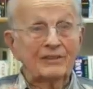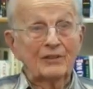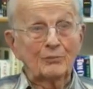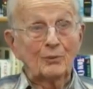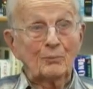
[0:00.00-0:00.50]

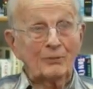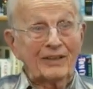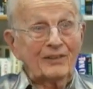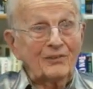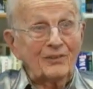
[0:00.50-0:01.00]
dismal
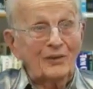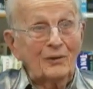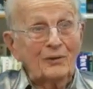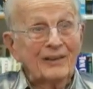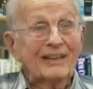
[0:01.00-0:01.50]
place,
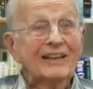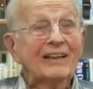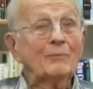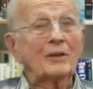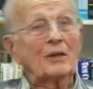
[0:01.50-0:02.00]

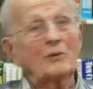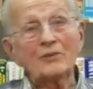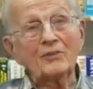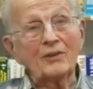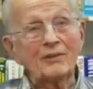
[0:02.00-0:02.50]
but it
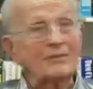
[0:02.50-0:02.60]
was